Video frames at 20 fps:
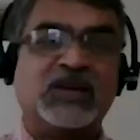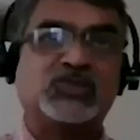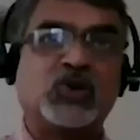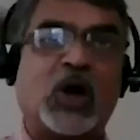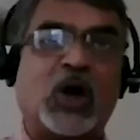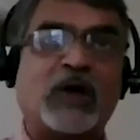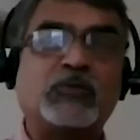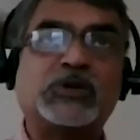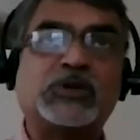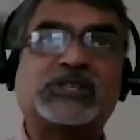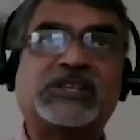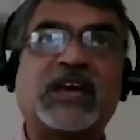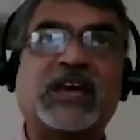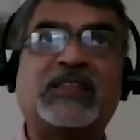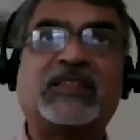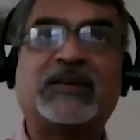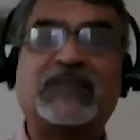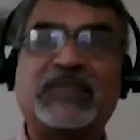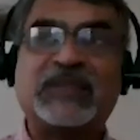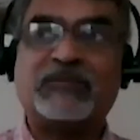So I would say
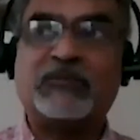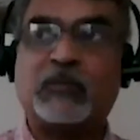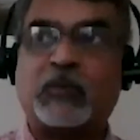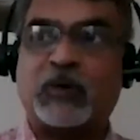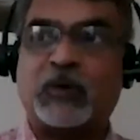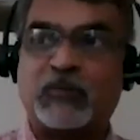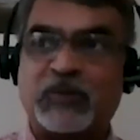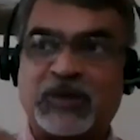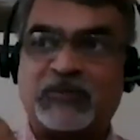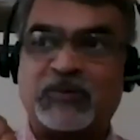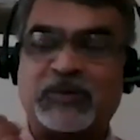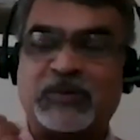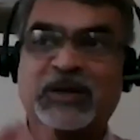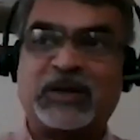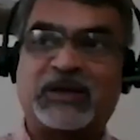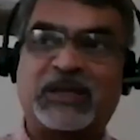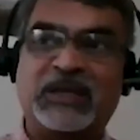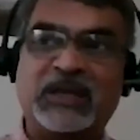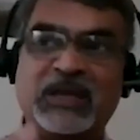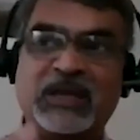that the
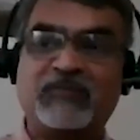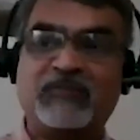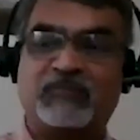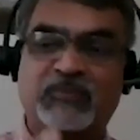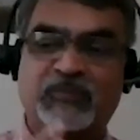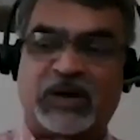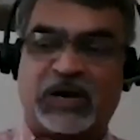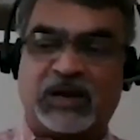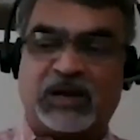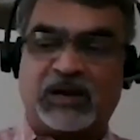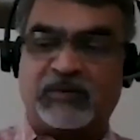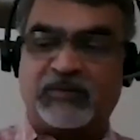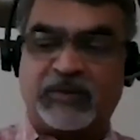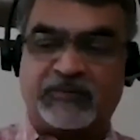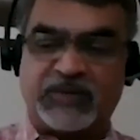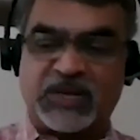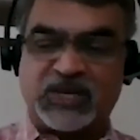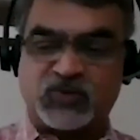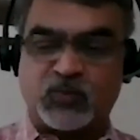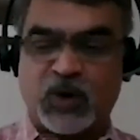key, if
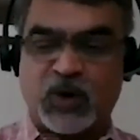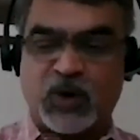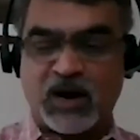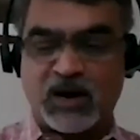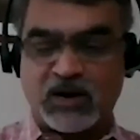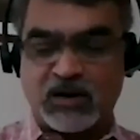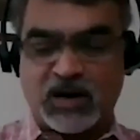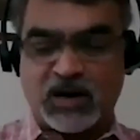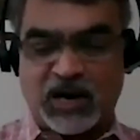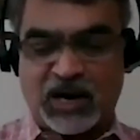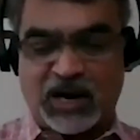there's one